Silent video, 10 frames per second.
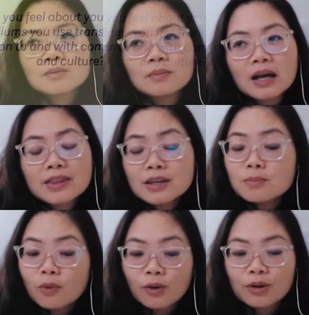I think
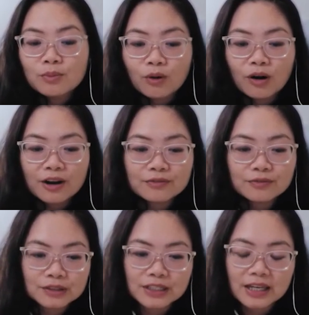more and more I've
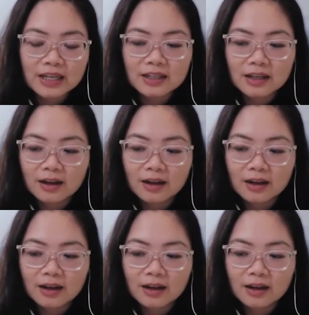really